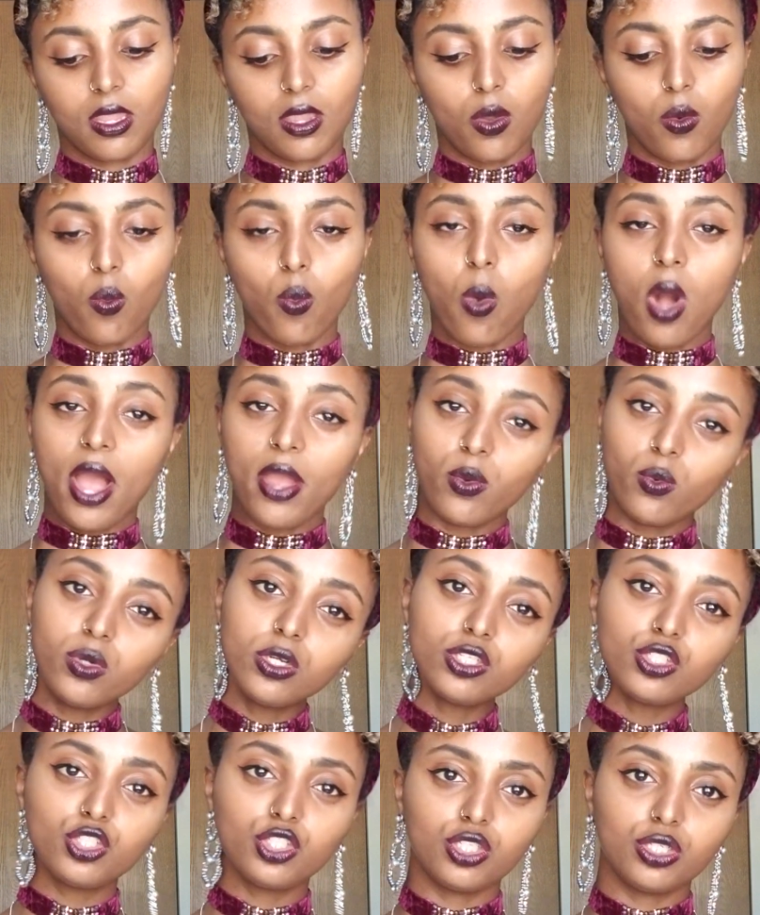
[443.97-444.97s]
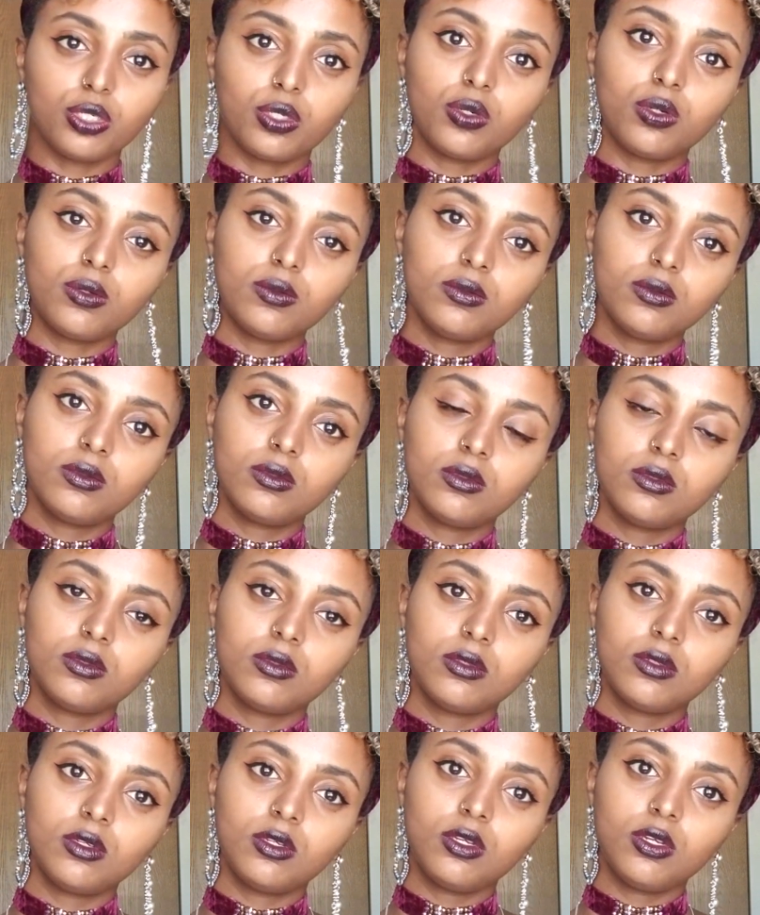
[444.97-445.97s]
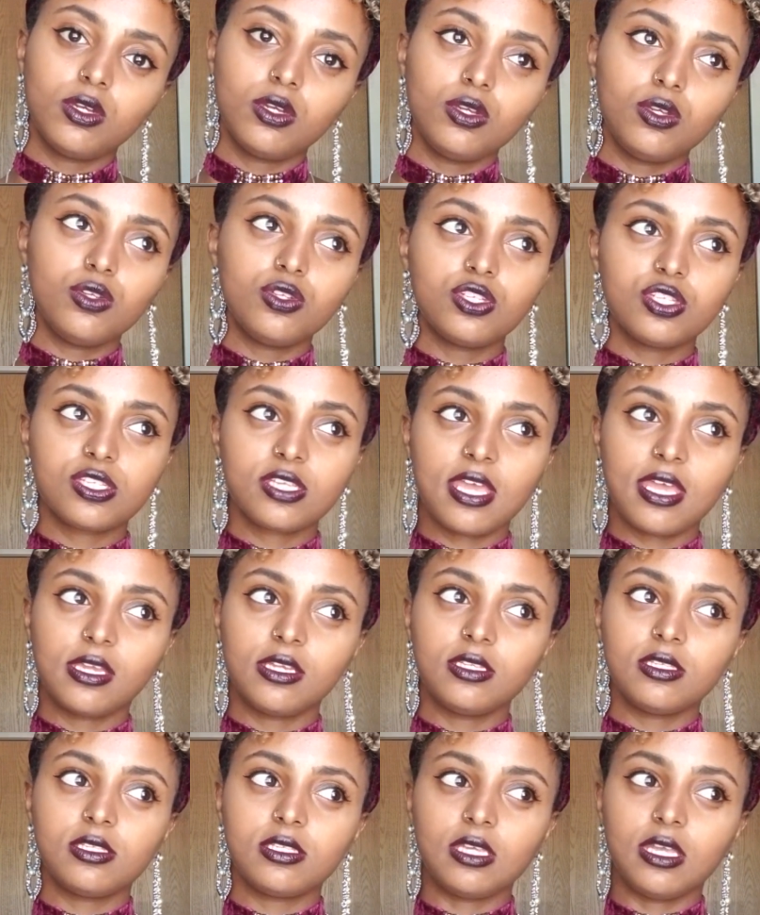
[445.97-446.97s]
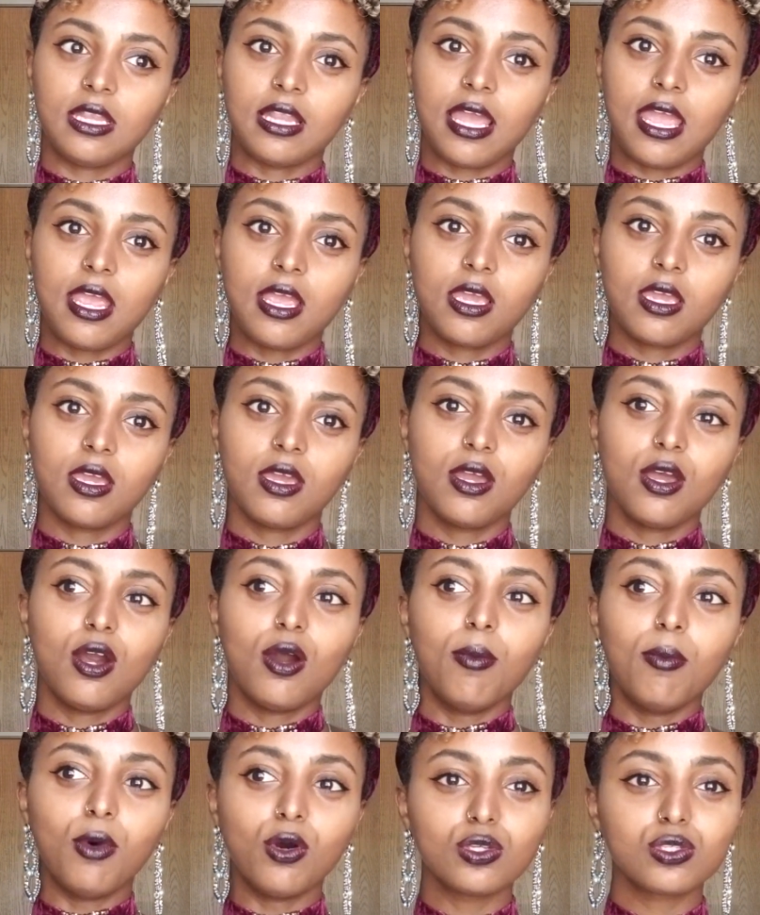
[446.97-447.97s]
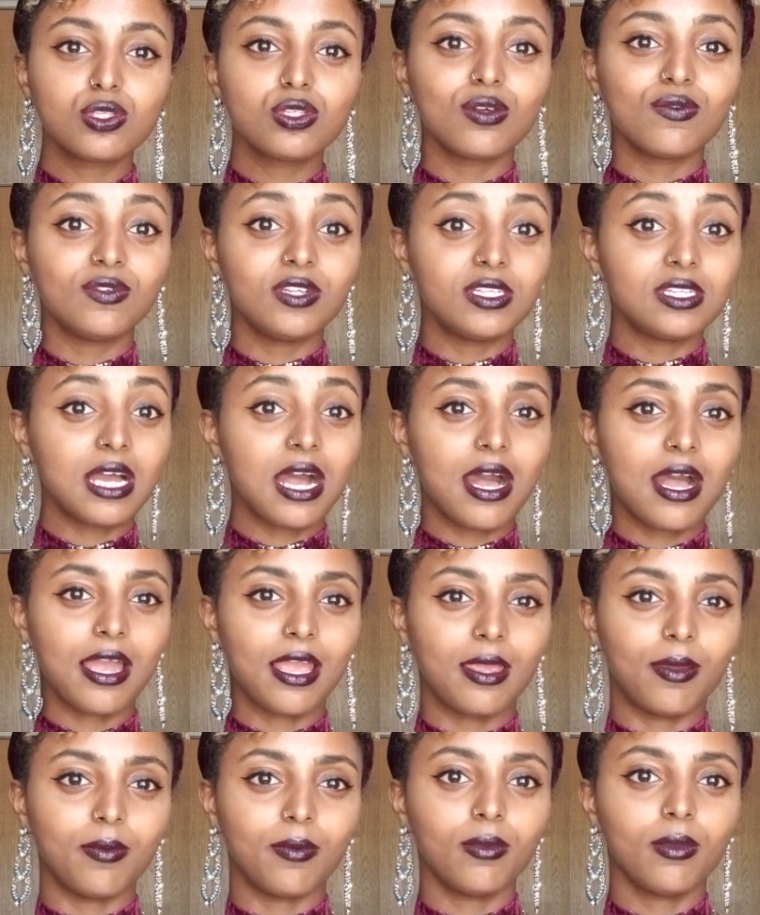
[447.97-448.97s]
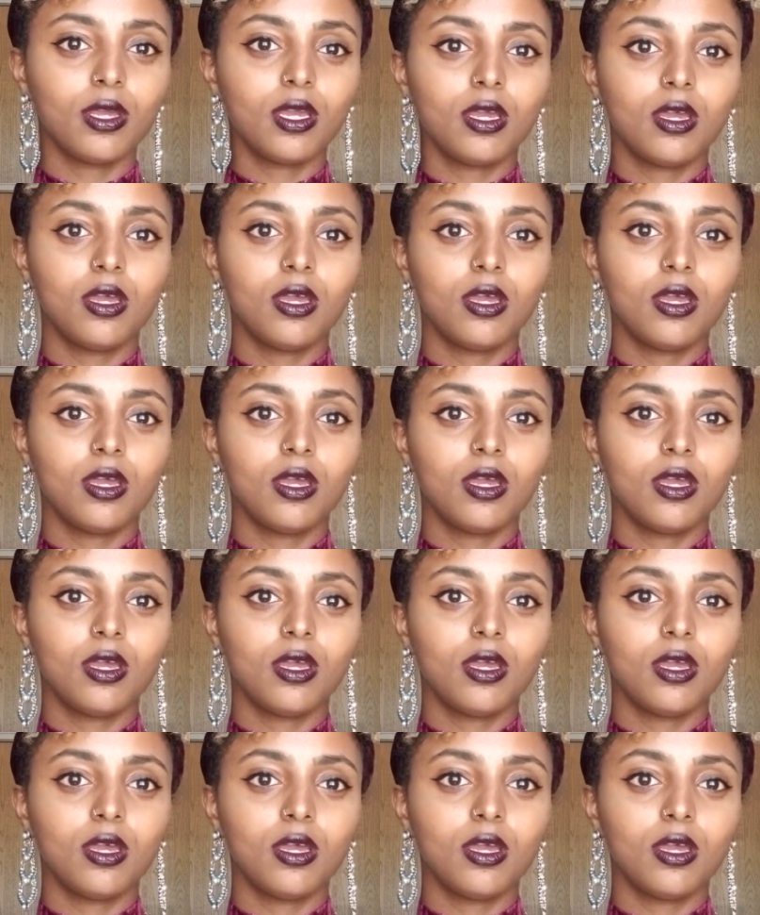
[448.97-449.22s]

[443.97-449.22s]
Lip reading: why would you, you're just gonna see like most of the time